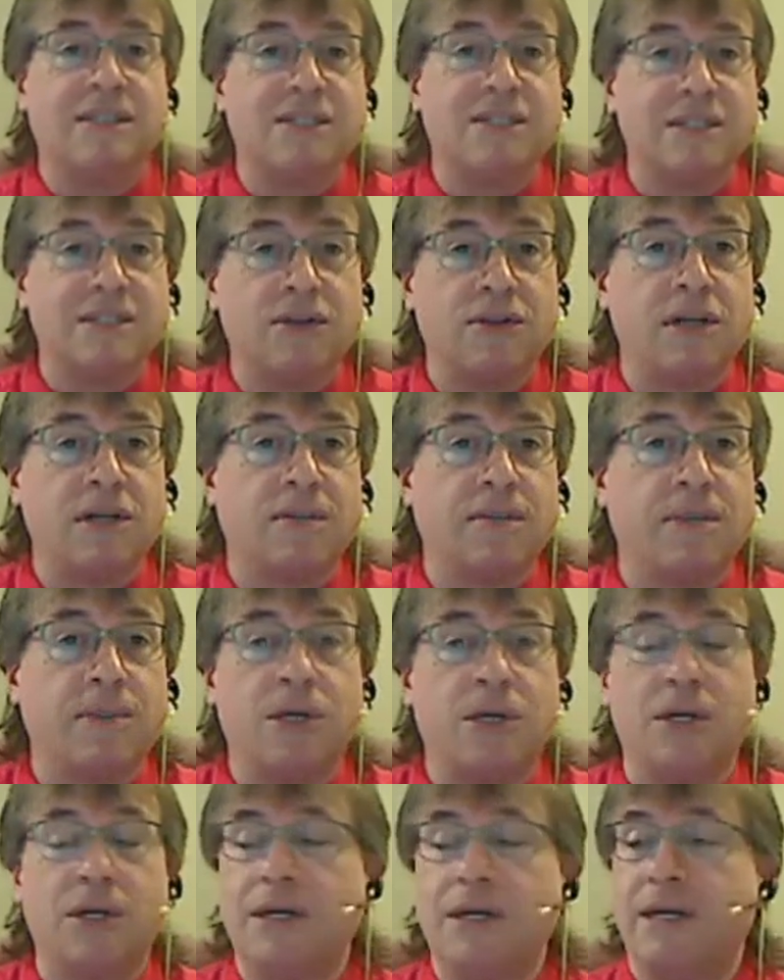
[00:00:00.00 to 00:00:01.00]
serial
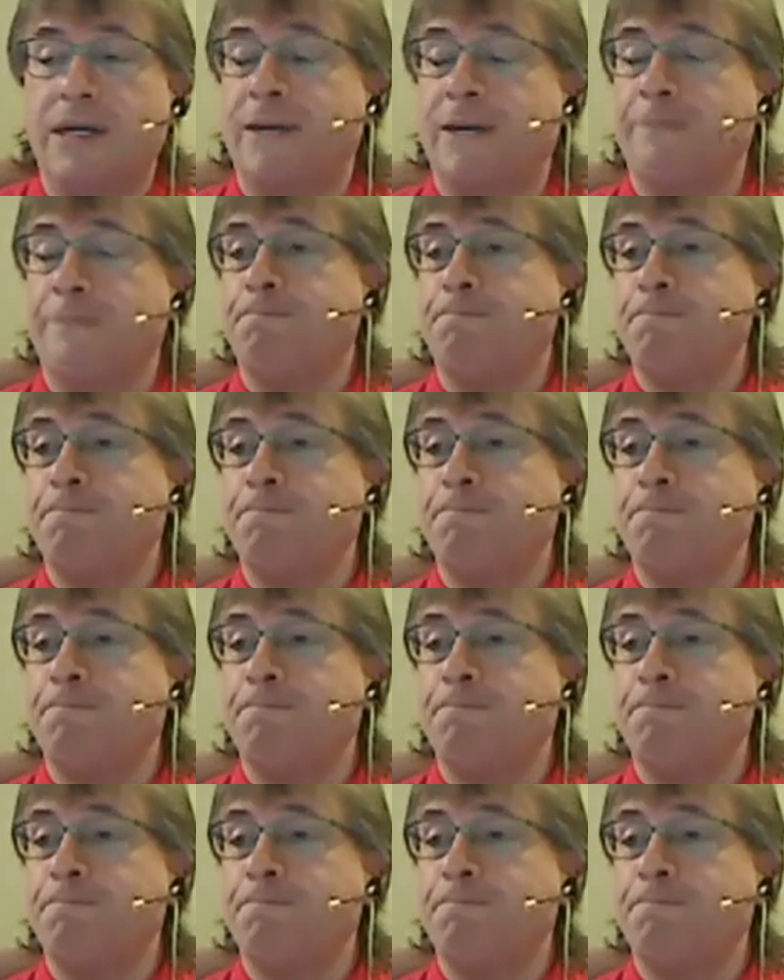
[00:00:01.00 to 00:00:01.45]
entrepreneur.